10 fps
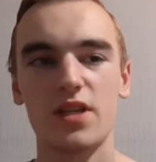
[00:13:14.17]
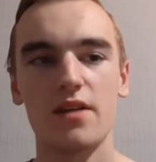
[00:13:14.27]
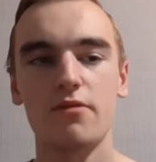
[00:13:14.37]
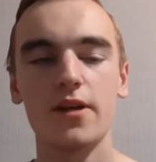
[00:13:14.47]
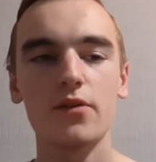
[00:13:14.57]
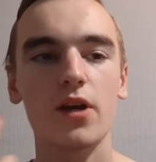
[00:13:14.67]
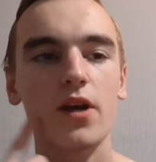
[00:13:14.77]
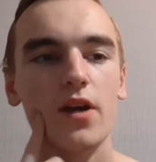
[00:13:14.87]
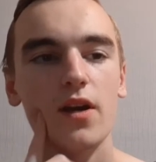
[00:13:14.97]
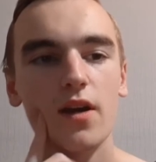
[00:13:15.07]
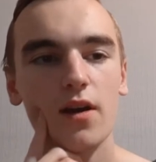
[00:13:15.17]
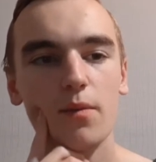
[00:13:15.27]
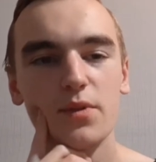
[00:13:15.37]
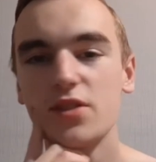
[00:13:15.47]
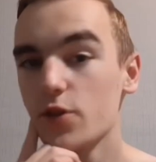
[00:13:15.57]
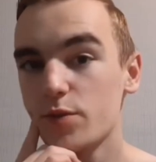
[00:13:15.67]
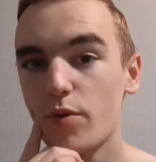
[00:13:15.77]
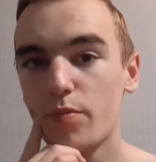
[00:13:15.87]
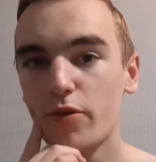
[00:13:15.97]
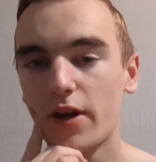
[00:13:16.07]
head round. Um, it's not a
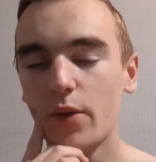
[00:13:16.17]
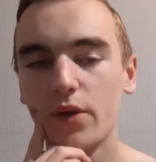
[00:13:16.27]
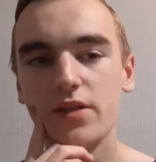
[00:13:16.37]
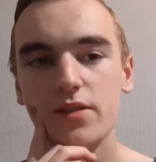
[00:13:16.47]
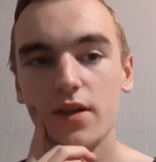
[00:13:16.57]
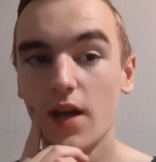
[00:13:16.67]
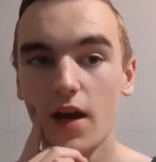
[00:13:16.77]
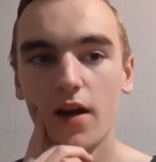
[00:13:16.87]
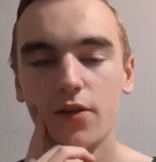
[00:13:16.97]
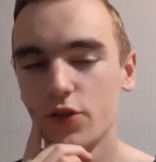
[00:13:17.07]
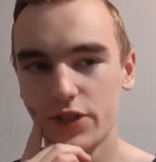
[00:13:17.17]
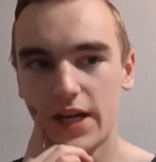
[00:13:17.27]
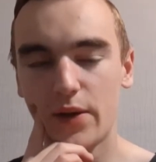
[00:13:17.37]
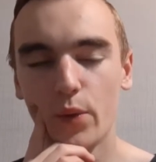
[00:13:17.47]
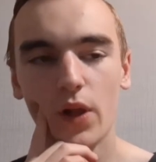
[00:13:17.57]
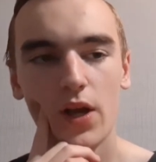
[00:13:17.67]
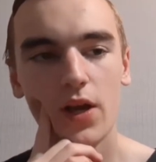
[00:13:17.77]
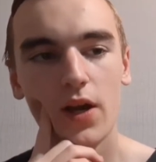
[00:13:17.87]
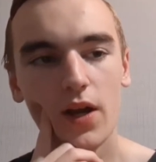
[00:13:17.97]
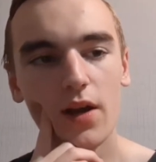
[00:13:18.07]
proper owl, it's a car, not an owl.
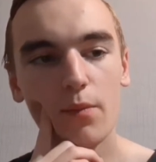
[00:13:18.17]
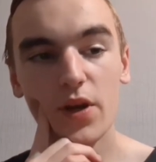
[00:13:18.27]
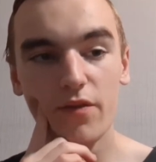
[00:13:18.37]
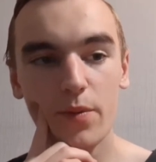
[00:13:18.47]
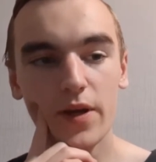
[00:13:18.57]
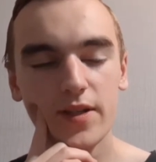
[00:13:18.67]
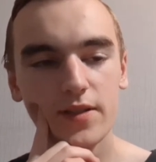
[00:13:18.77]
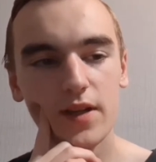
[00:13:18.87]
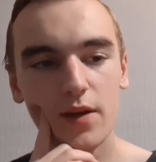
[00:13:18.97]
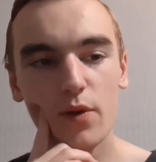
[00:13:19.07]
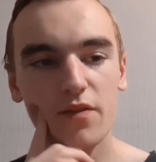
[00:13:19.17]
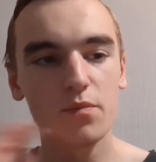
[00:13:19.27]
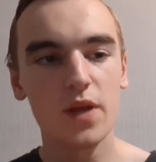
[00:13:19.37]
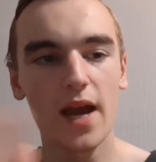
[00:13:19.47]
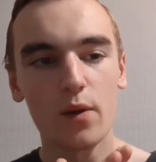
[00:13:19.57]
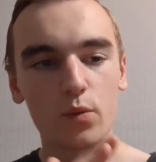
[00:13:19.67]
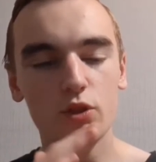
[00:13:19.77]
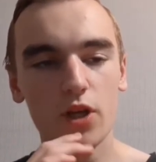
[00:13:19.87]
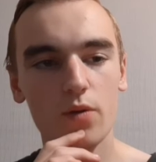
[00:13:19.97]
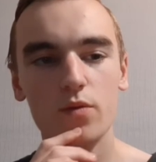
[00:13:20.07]
Um, but never mind, uh, away from the owl
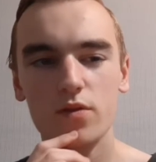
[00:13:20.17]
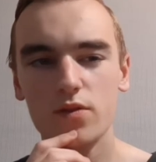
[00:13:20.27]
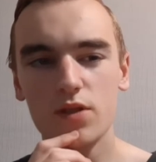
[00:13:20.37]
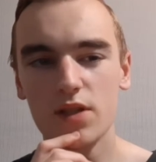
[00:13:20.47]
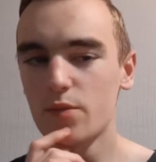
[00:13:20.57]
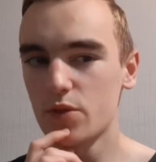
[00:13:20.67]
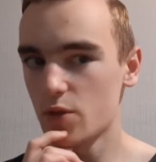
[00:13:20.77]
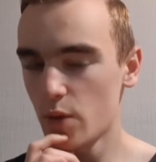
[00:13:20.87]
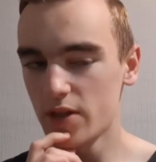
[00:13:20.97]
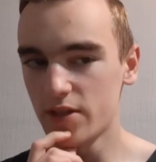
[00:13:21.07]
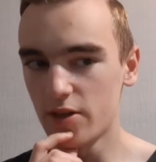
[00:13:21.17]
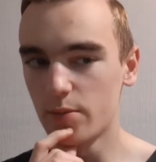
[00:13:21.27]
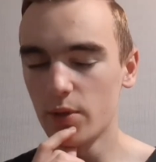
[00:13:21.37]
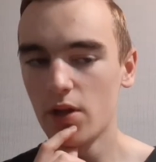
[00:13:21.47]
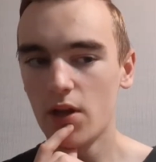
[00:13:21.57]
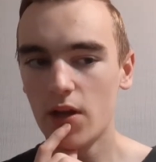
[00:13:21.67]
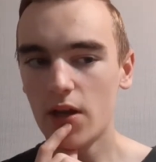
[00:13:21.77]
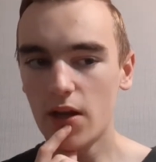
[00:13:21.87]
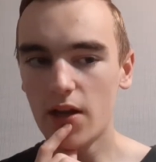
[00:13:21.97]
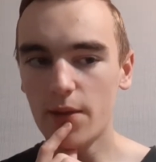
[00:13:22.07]
jokes, because that was quite terrible.
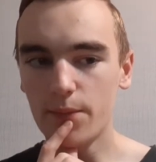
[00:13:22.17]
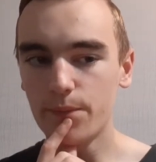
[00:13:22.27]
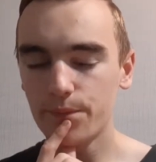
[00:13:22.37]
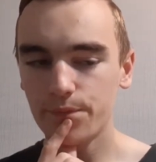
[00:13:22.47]
Um,